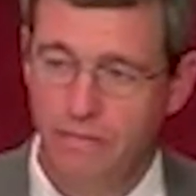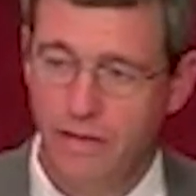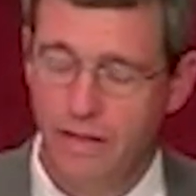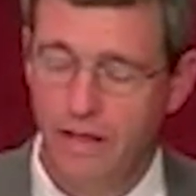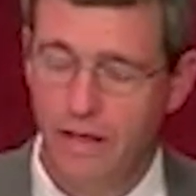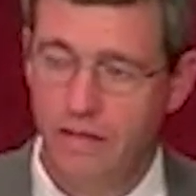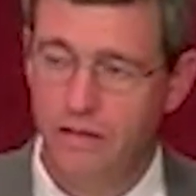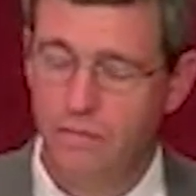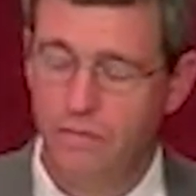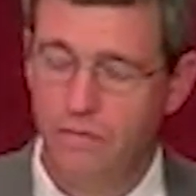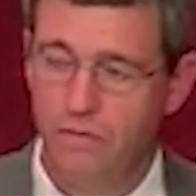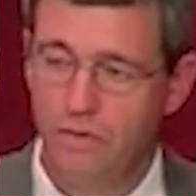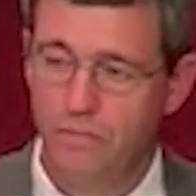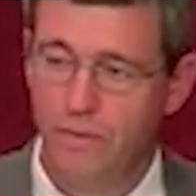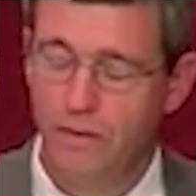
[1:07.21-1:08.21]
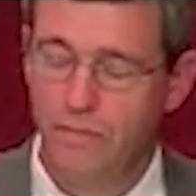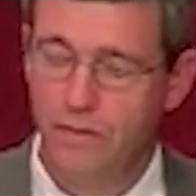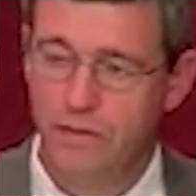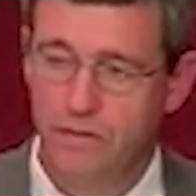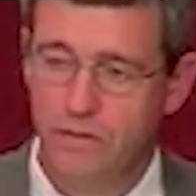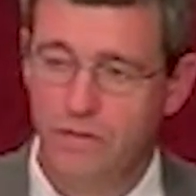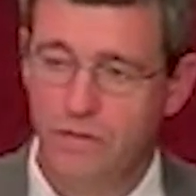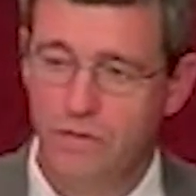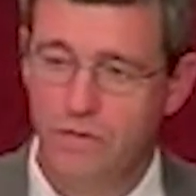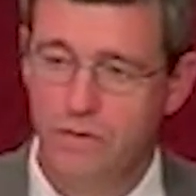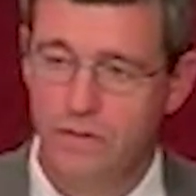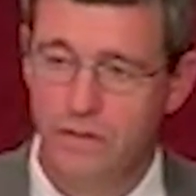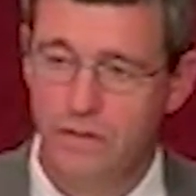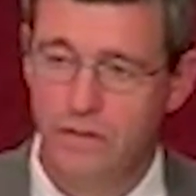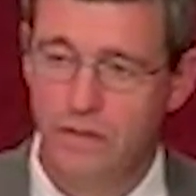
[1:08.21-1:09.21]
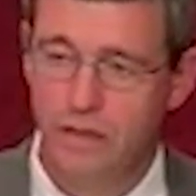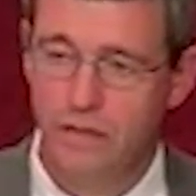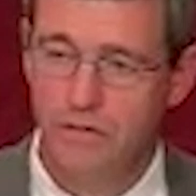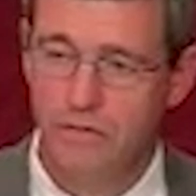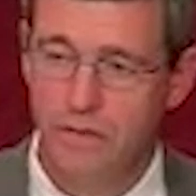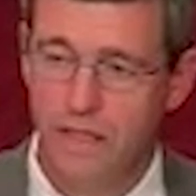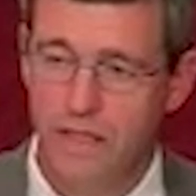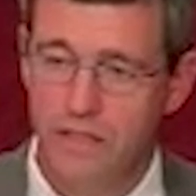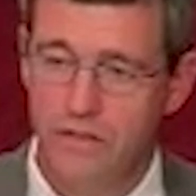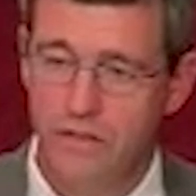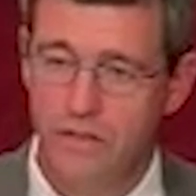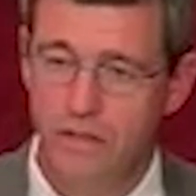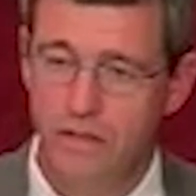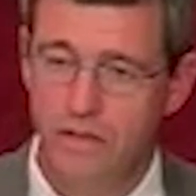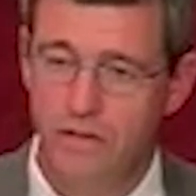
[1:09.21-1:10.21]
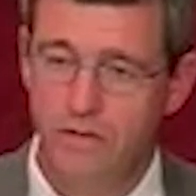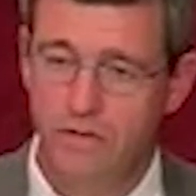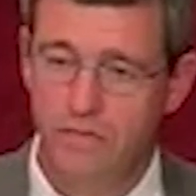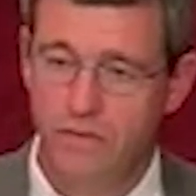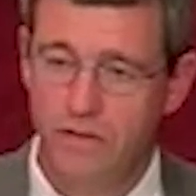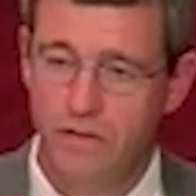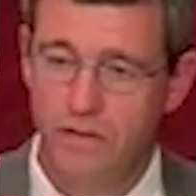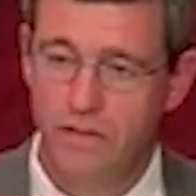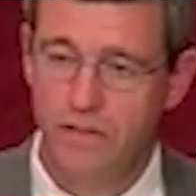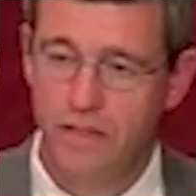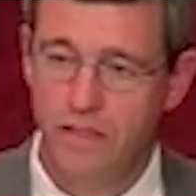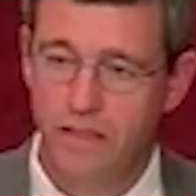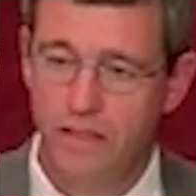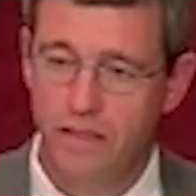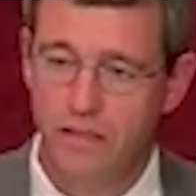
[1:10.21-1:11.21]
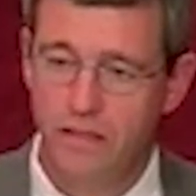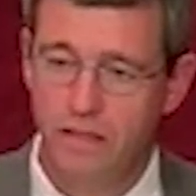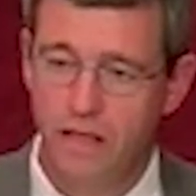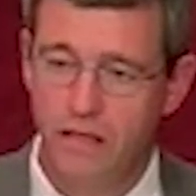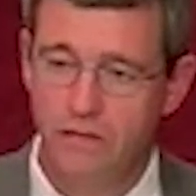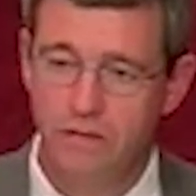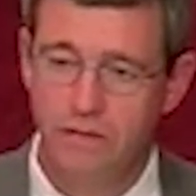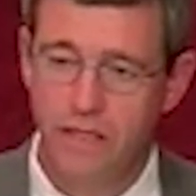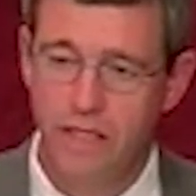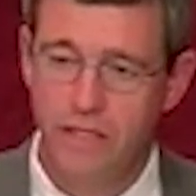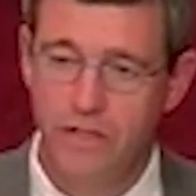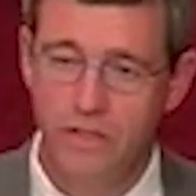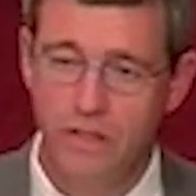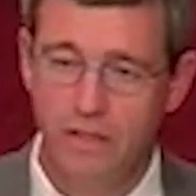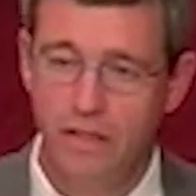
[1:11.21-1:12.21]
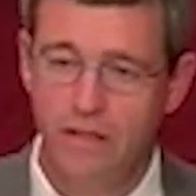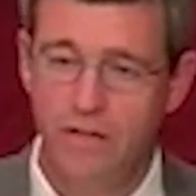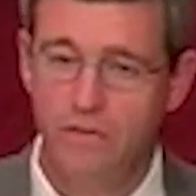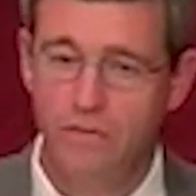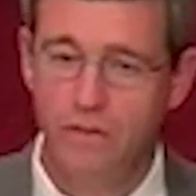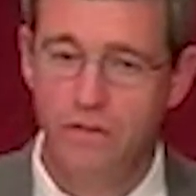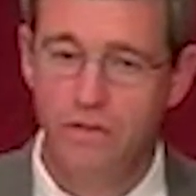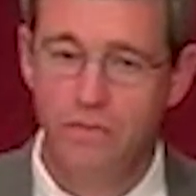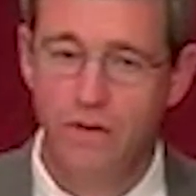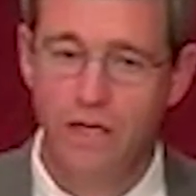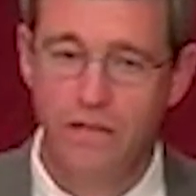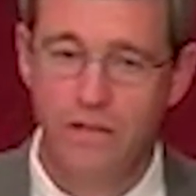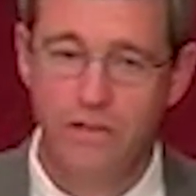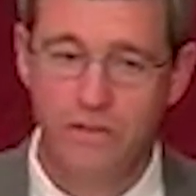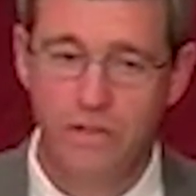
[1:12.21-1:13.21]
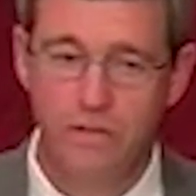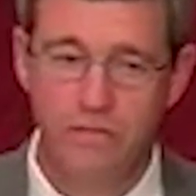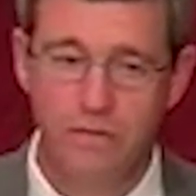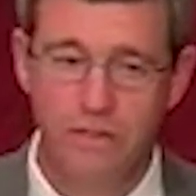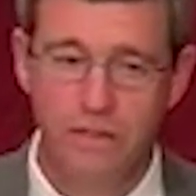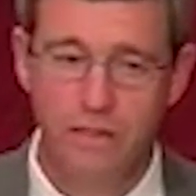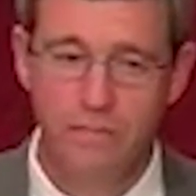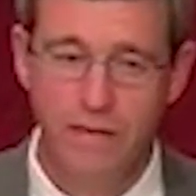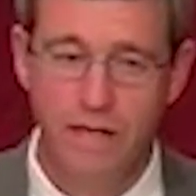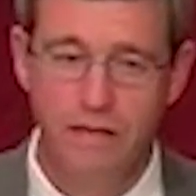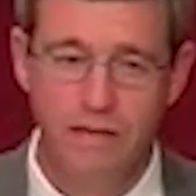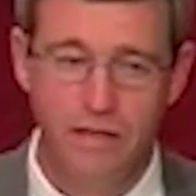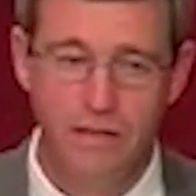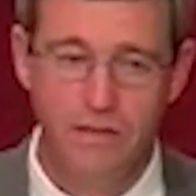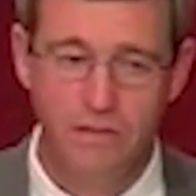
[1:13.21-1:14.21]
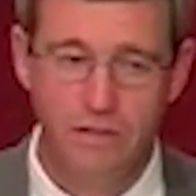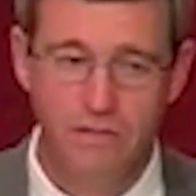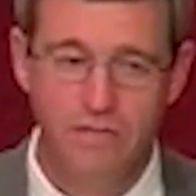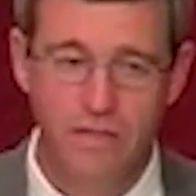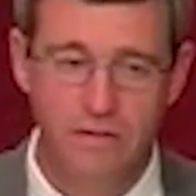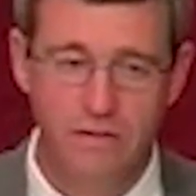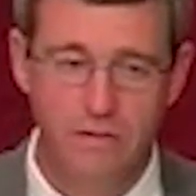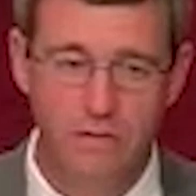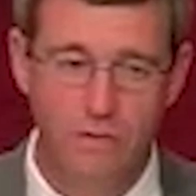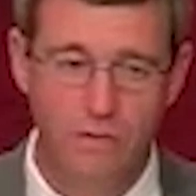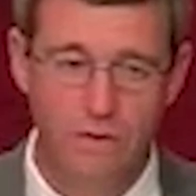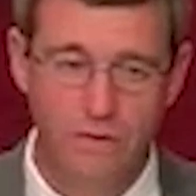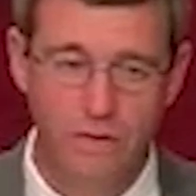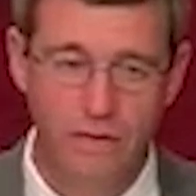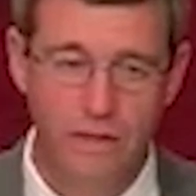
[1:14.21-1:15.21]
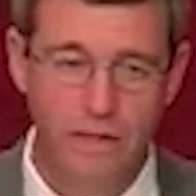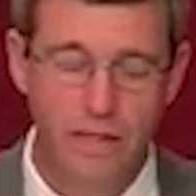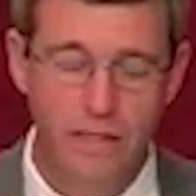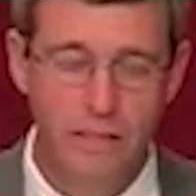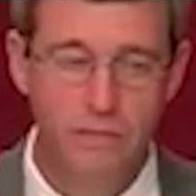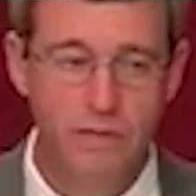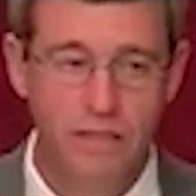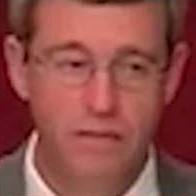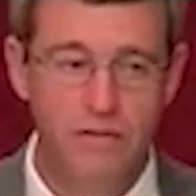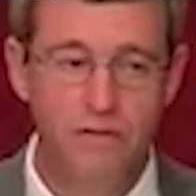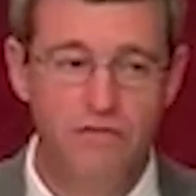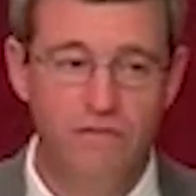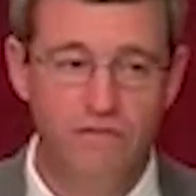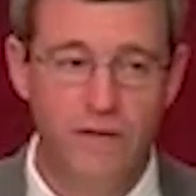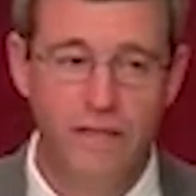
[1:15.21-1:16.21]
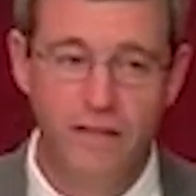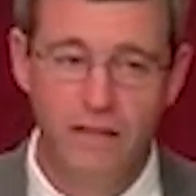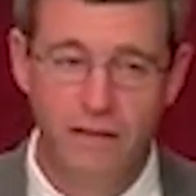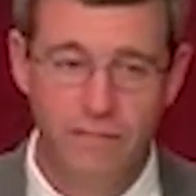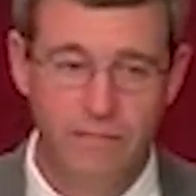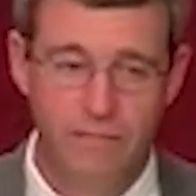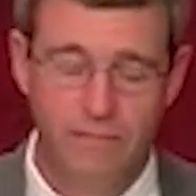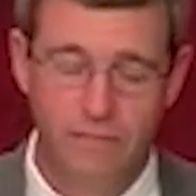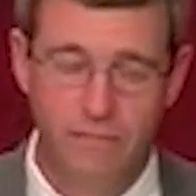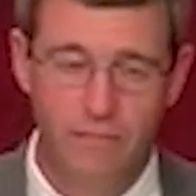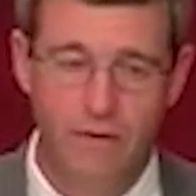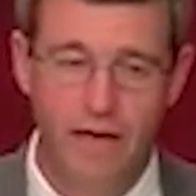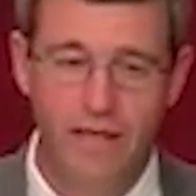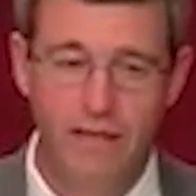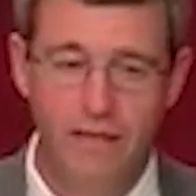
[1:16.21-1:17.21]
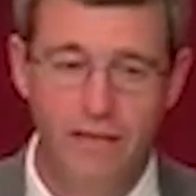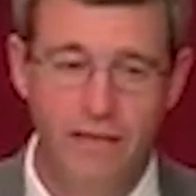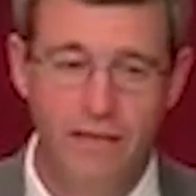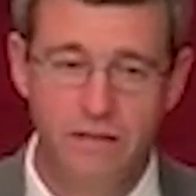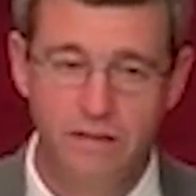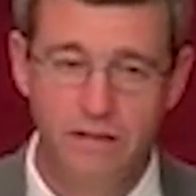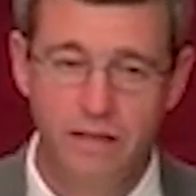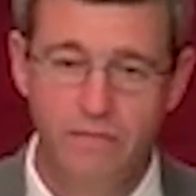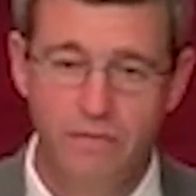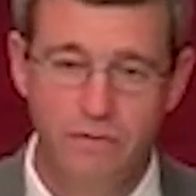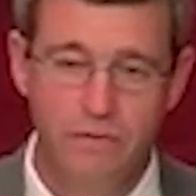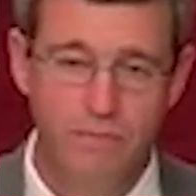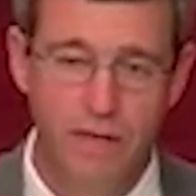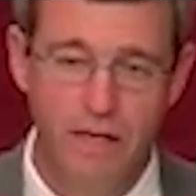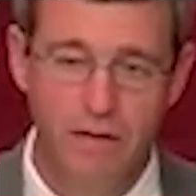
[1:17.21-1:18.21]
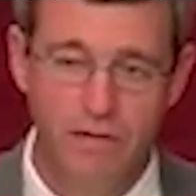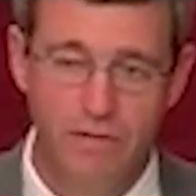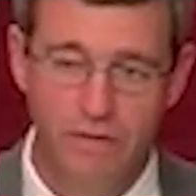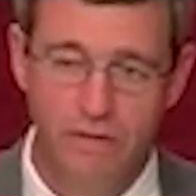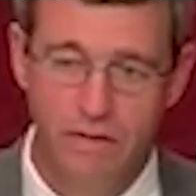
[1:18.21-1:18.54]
They got them through the public schools and indoctrination, and the university and indoctrination, and then you wonder why your children come out not serving the Lord. It's because you fed them right into the devil's mouth.